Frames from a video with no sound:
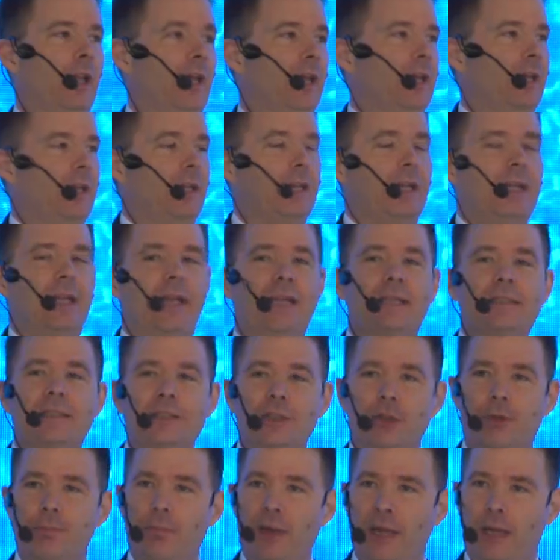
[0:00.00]
like a
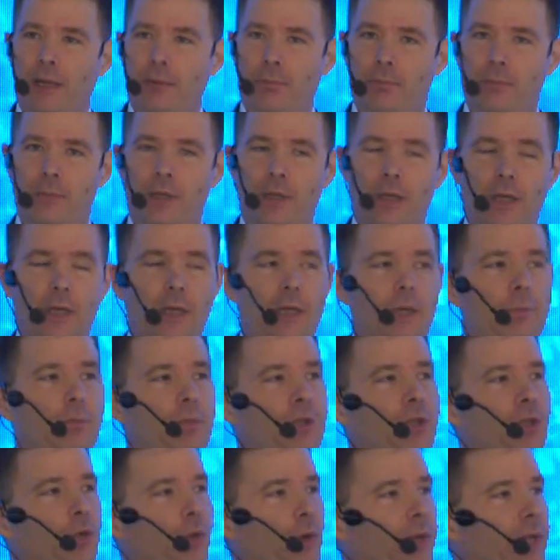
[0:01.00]
laser beam
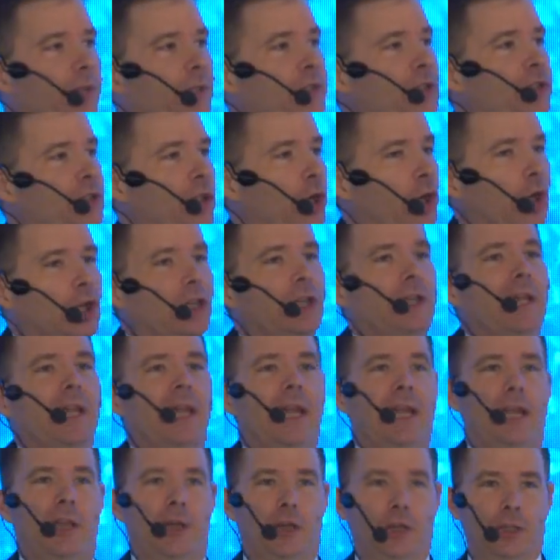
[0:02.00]
between salt
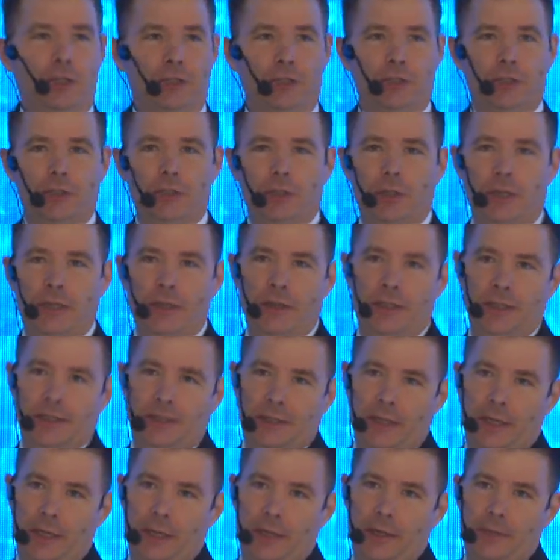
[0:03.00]
layers in the
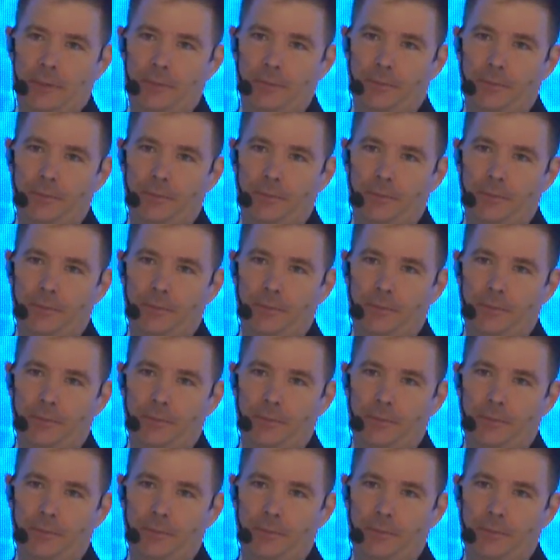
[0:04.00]
sea.